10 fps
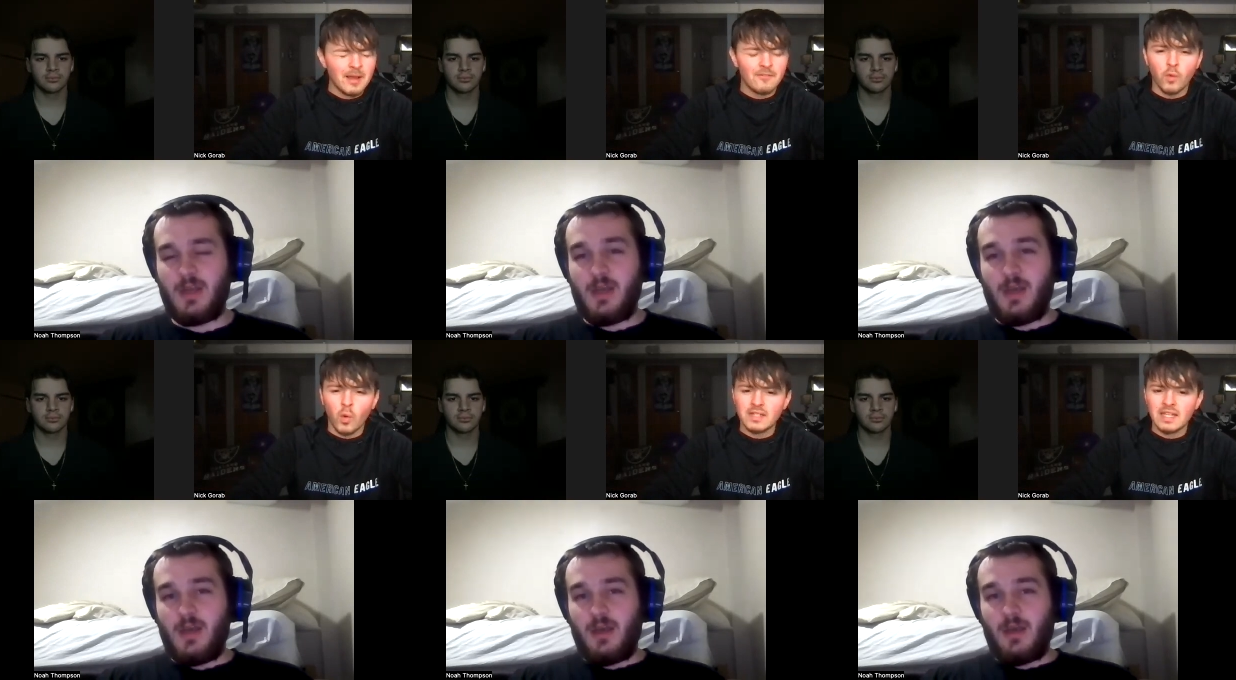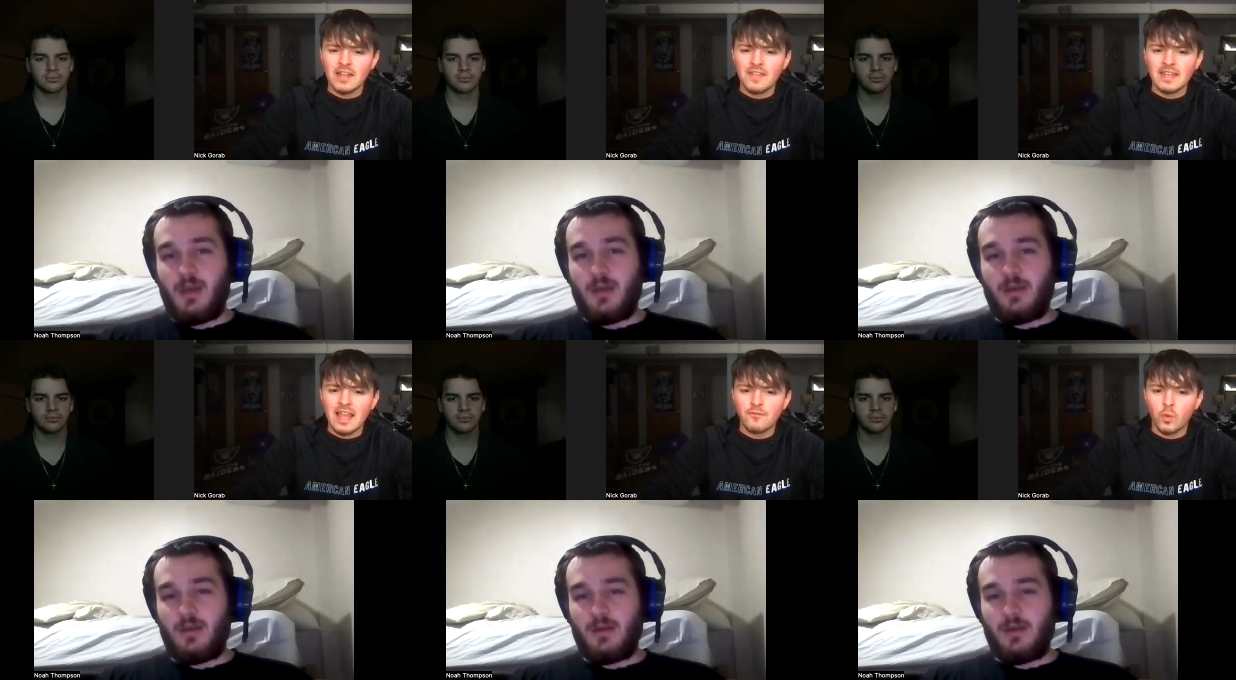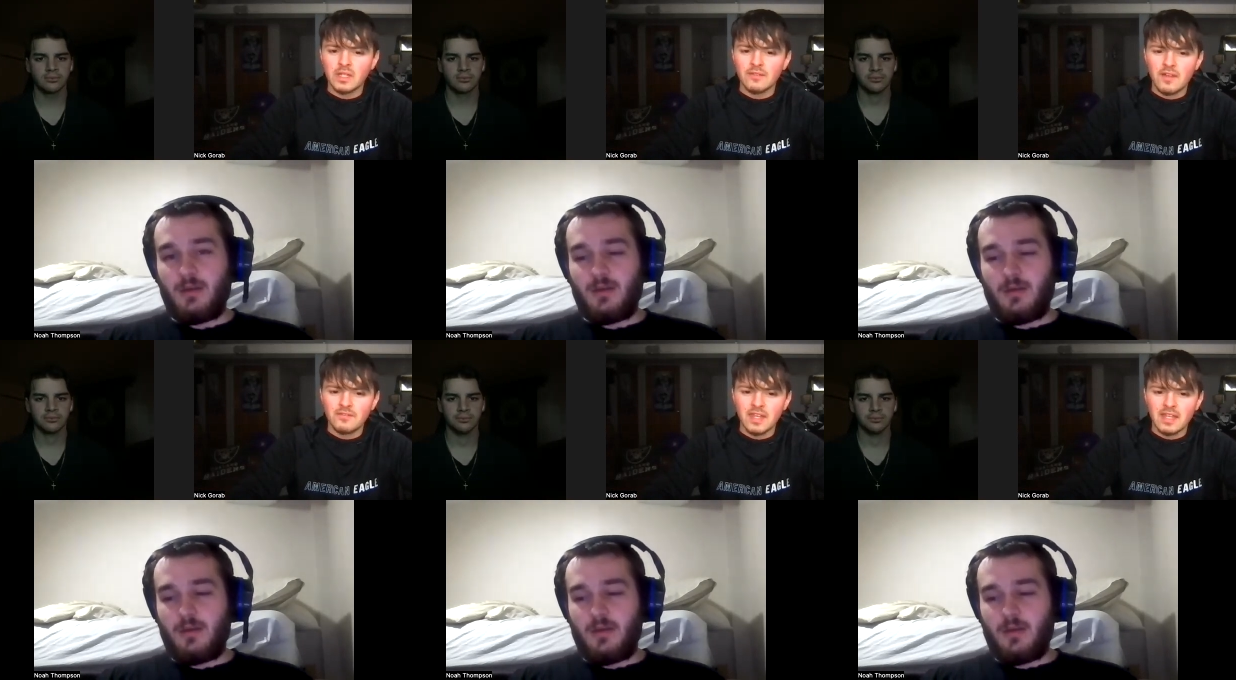Speaker 1: Now fourteen, I think now, fourteen,
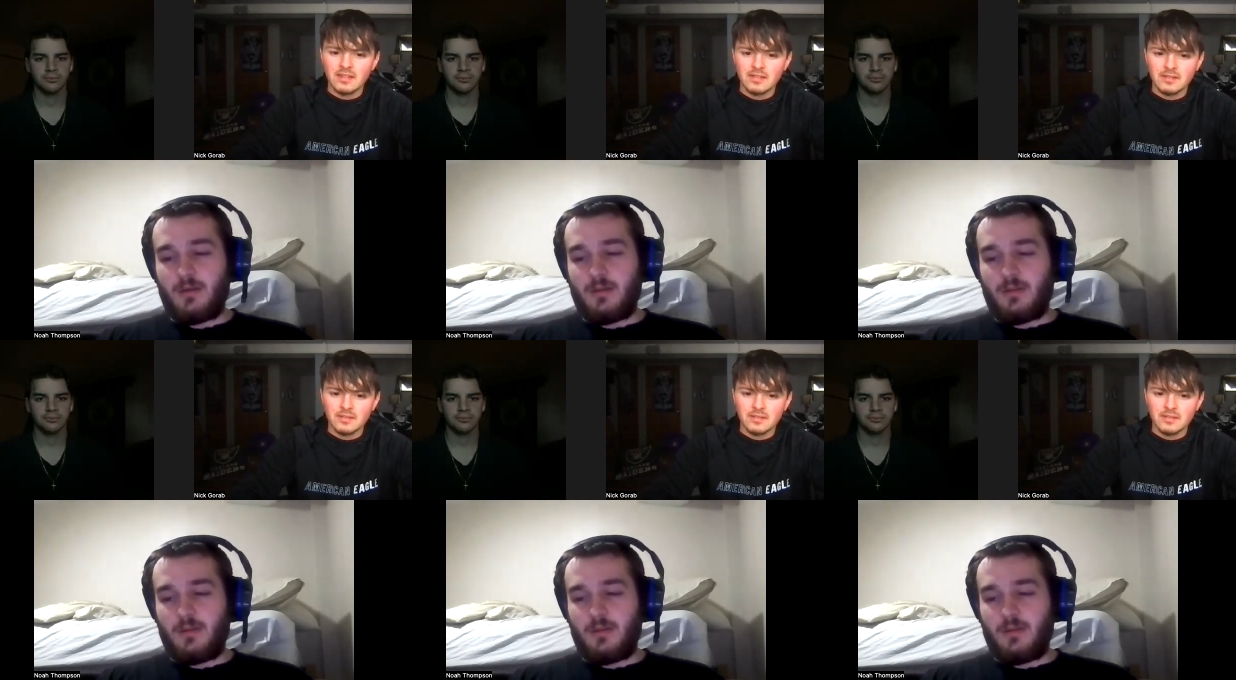fifteen. Mm-hmm.